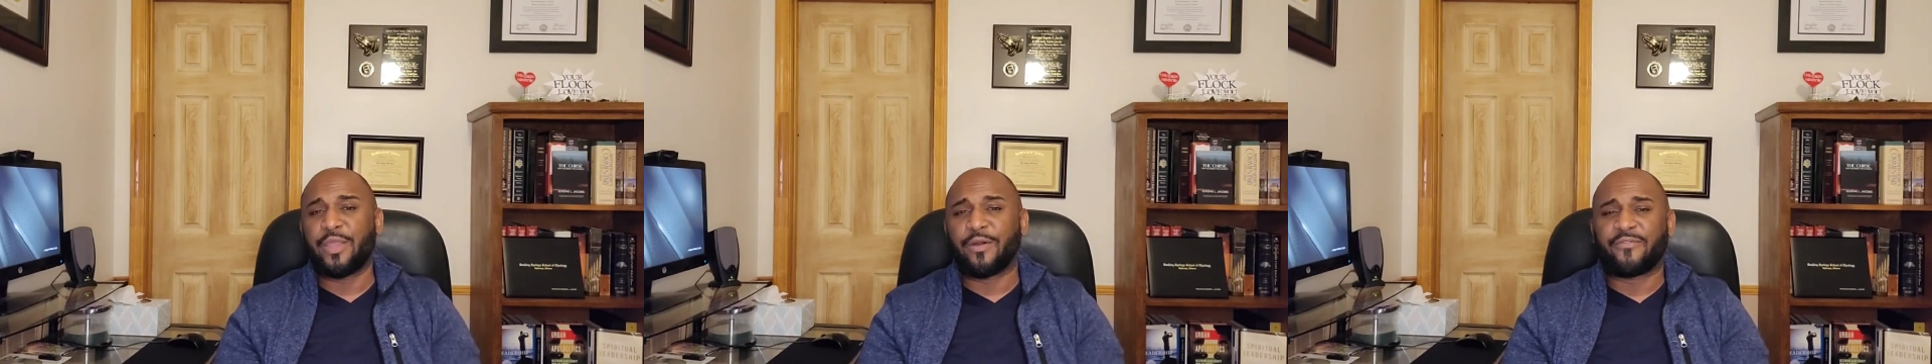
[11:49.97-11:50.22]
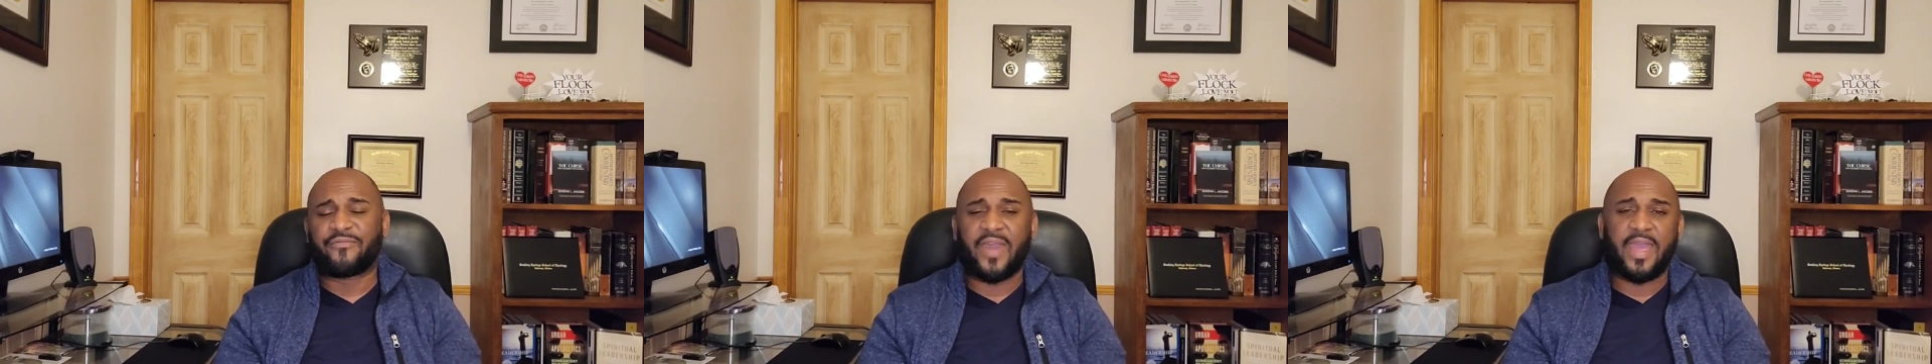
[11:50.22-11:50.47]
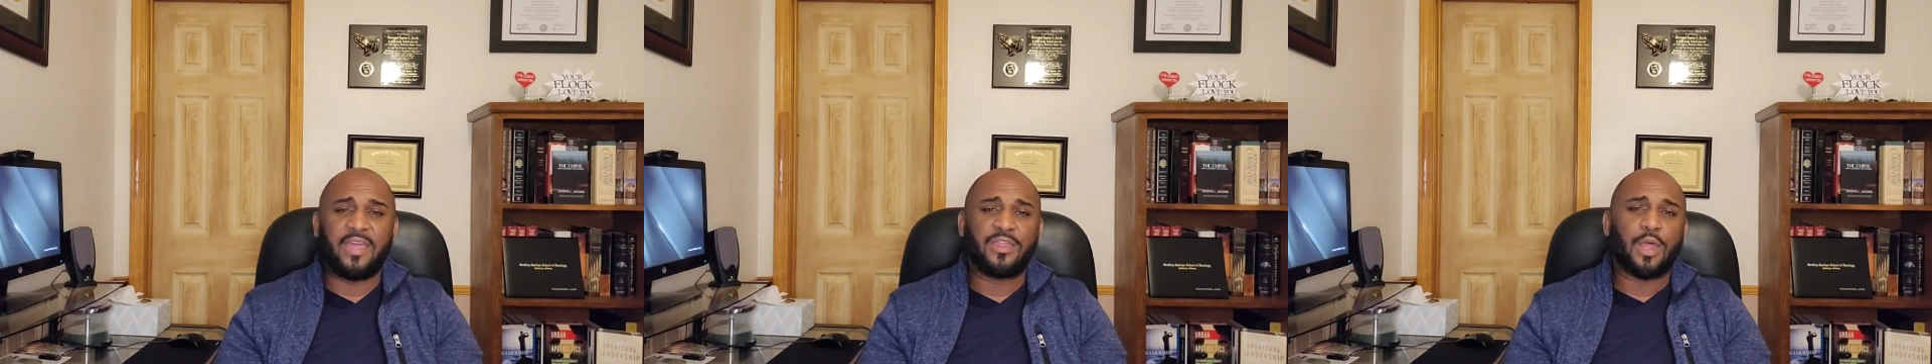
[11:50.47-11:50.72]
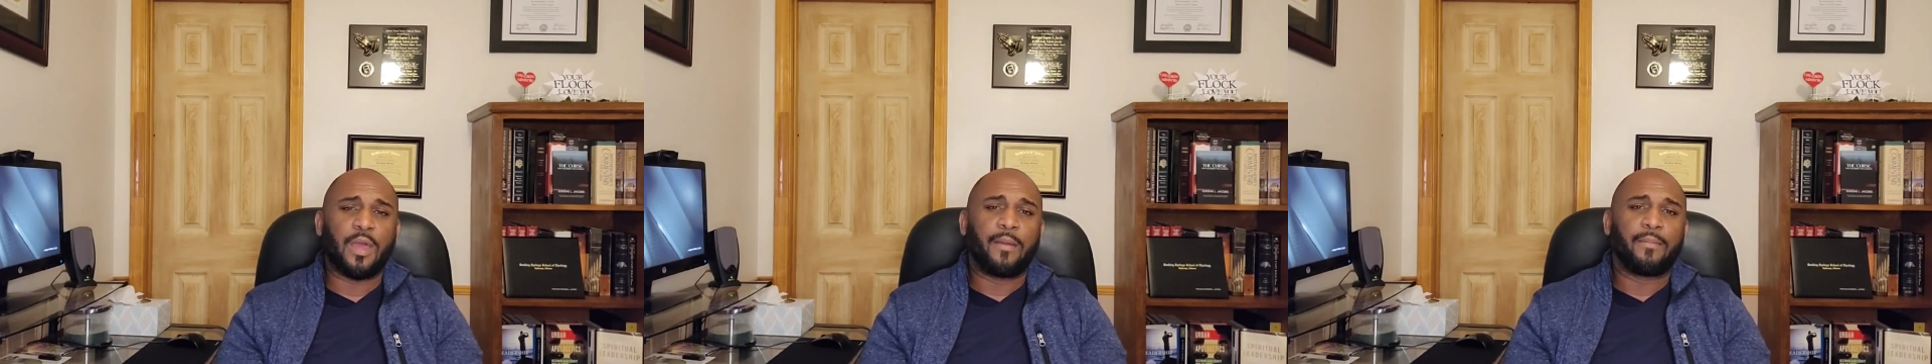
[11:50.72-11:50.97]
your
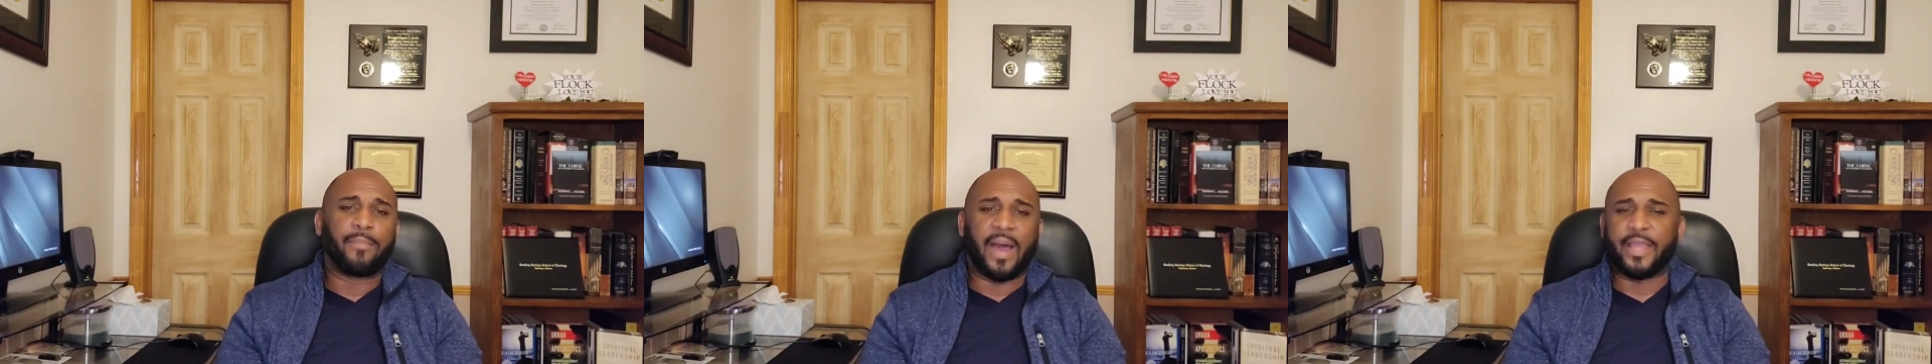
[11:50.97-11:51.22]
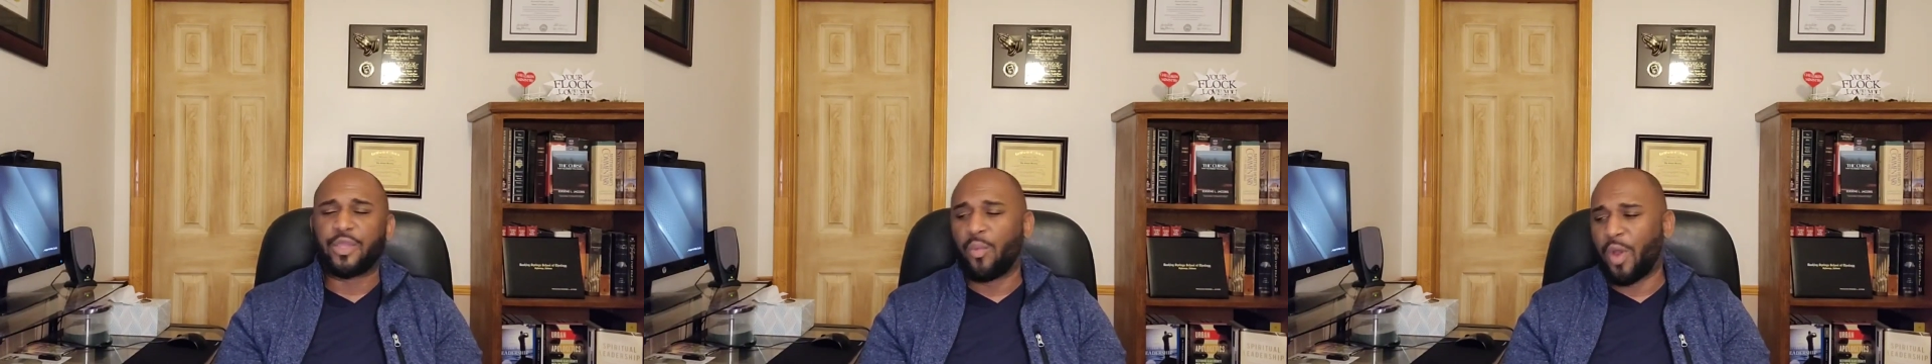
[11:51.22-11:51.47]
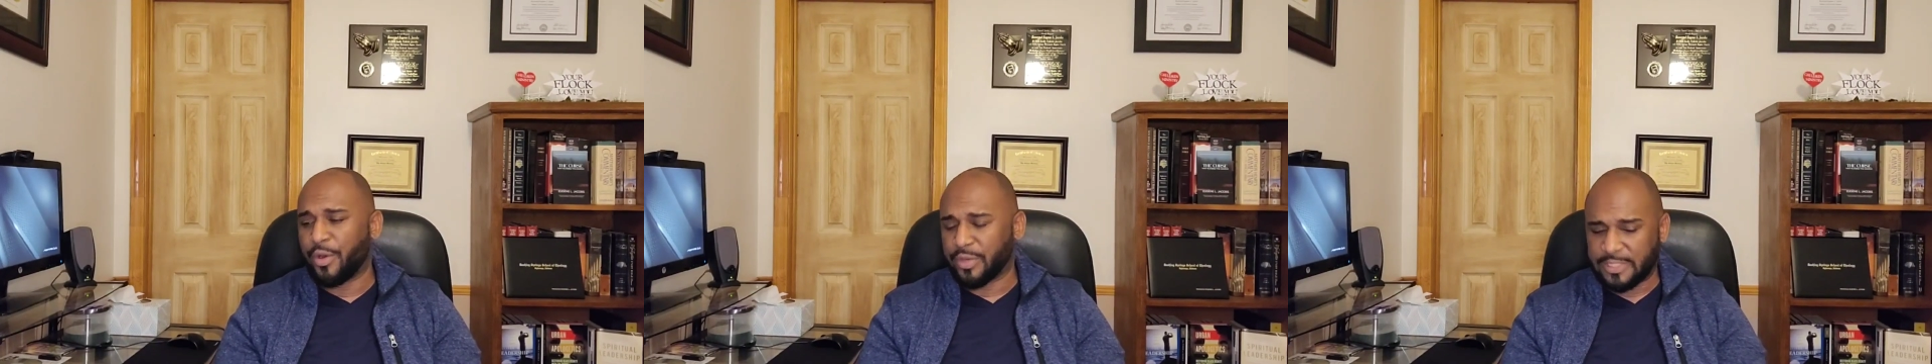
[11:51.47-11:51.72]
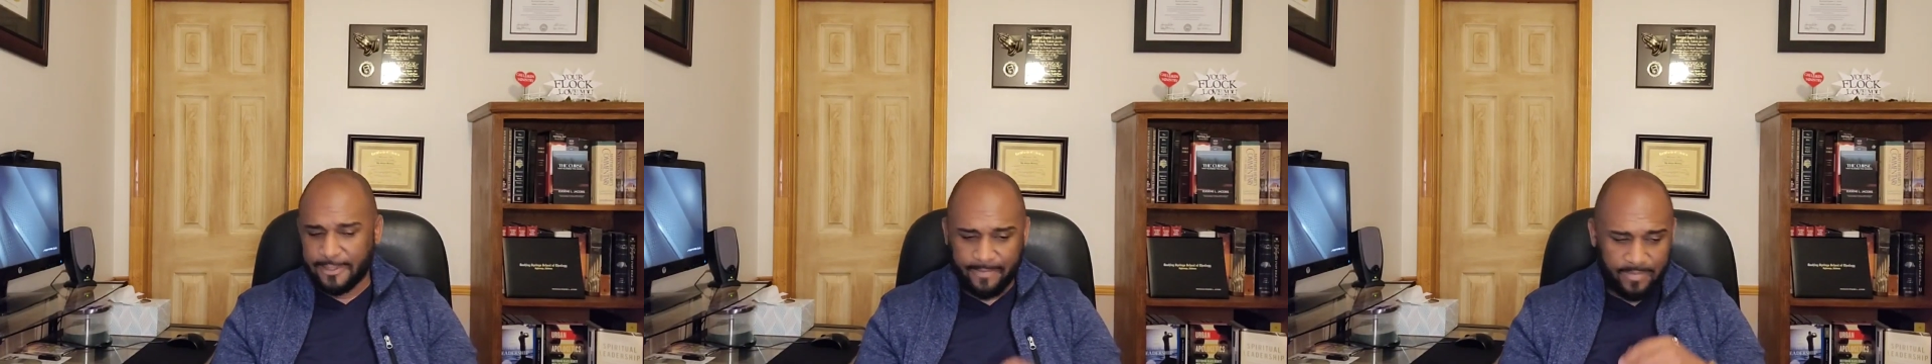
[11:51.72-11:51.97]
faith by your
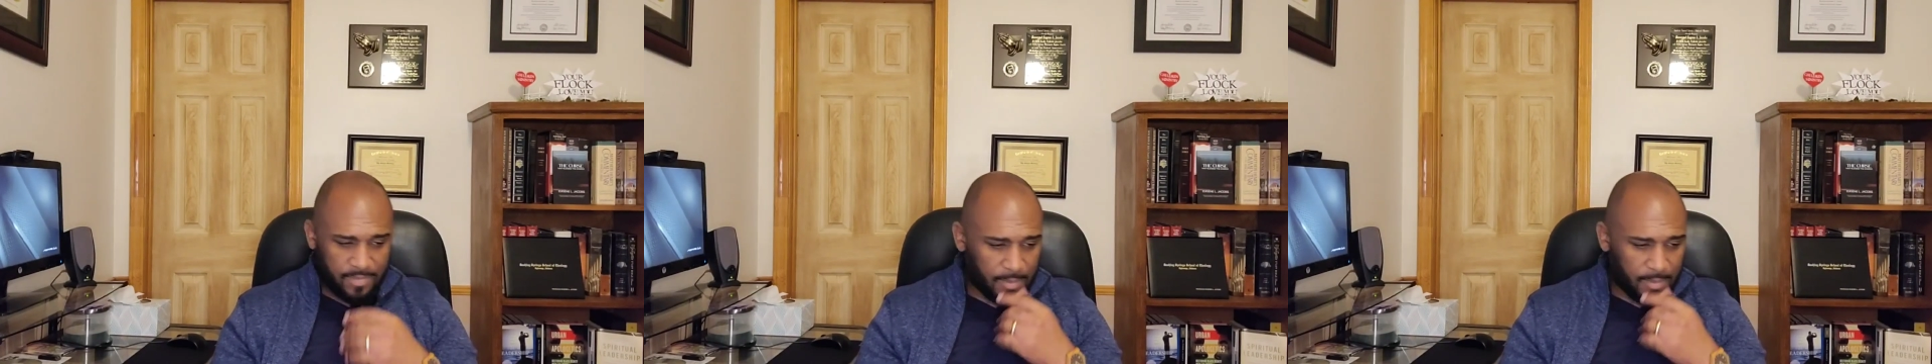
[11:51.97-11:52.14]
works.